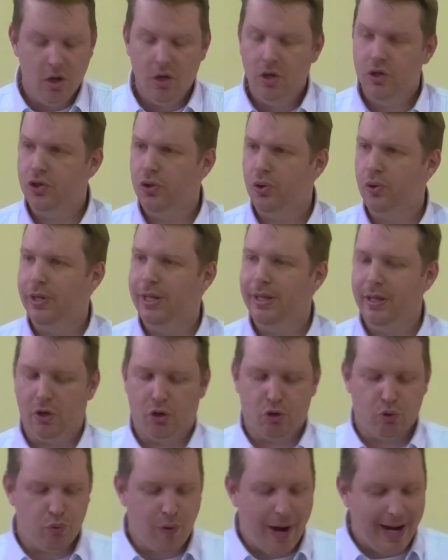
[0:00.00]
Surely the
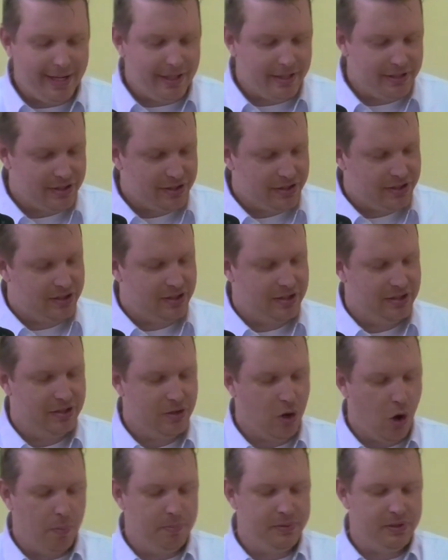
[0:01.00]
greatest
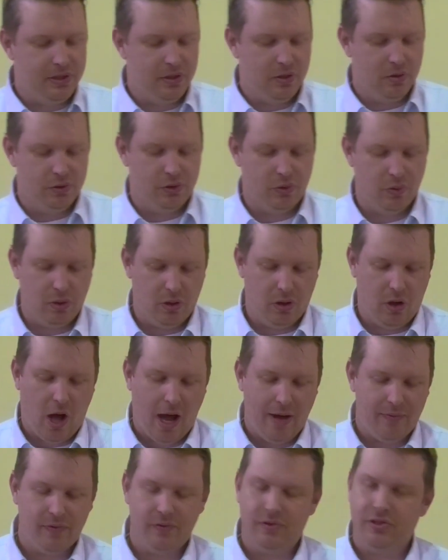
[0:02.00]
obstacle to a
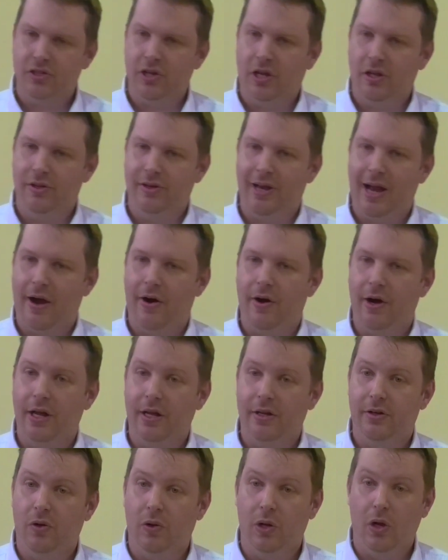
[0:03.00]
life of
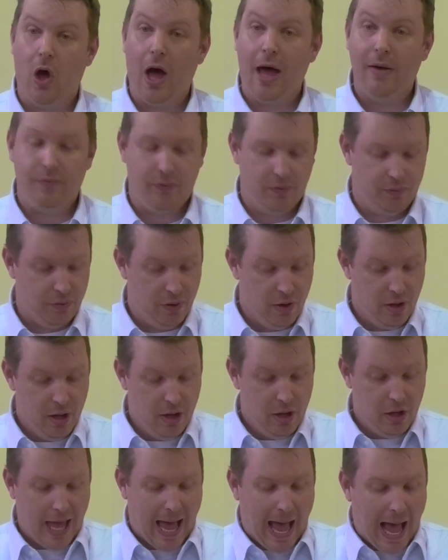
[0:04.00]
solidarity, to a life of
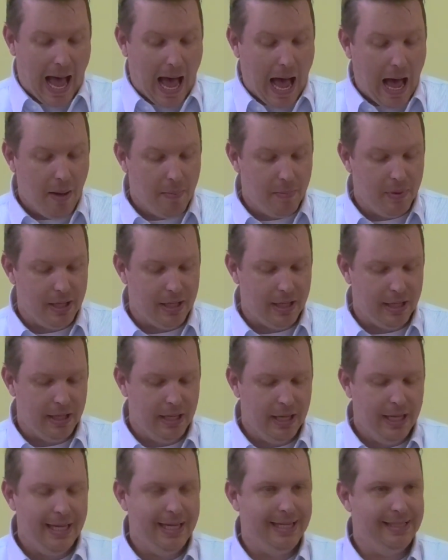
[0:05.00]

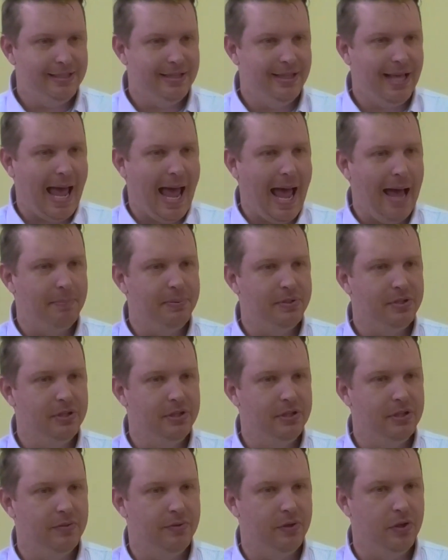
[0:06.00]
harmony, is the
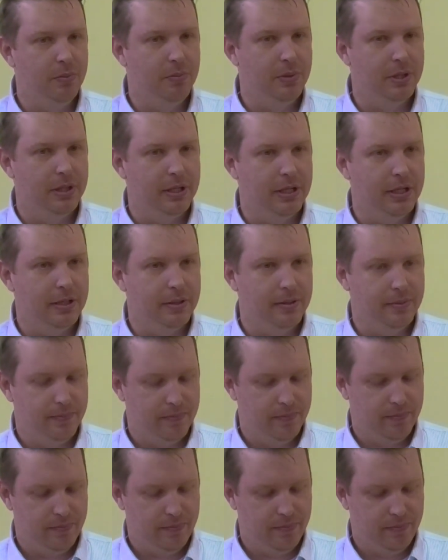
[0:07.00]
absence of humility.
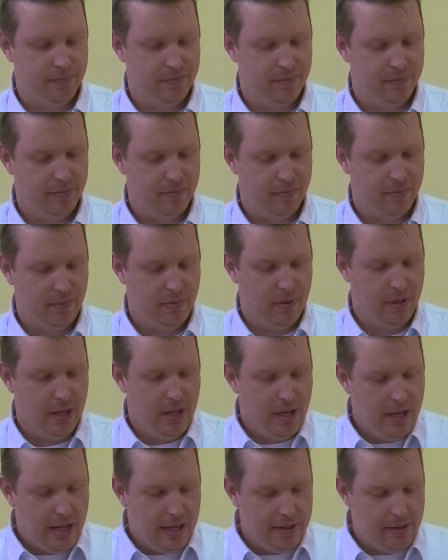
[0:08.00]

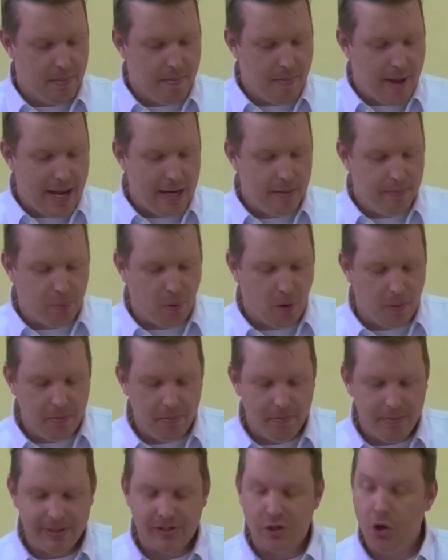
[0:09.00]
And the main
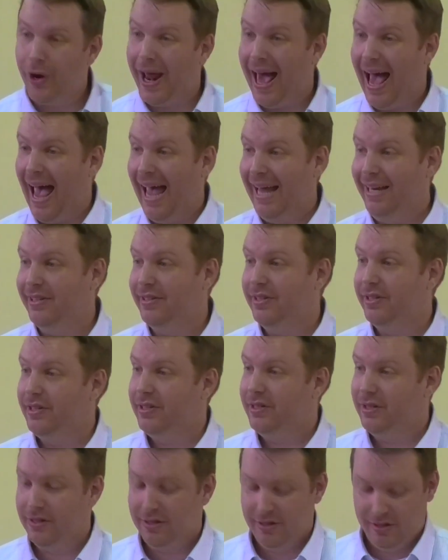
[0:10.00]
problem is not hate,
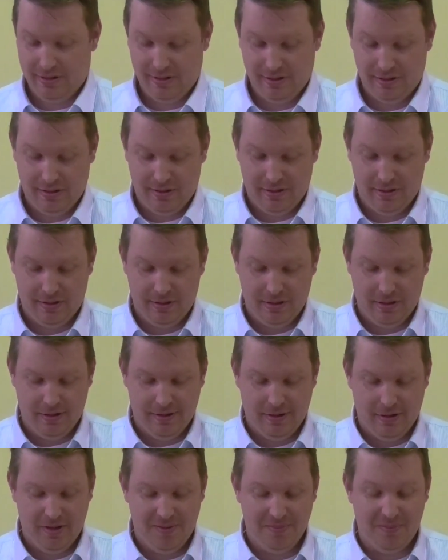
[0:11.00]

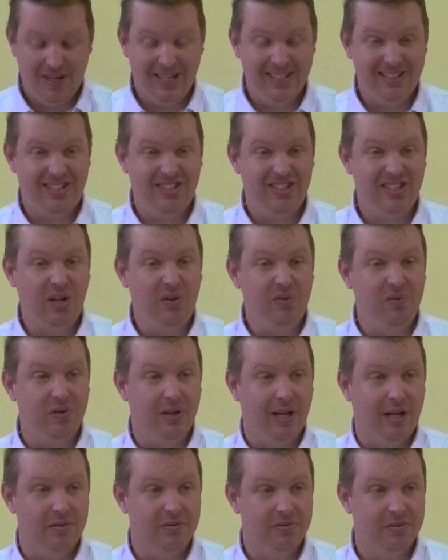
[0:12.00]
but it's
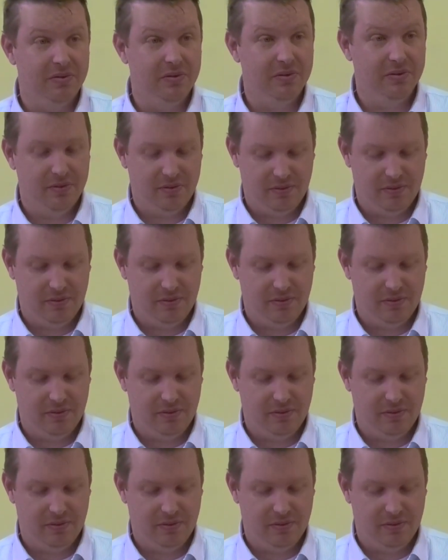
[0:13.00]
self-love.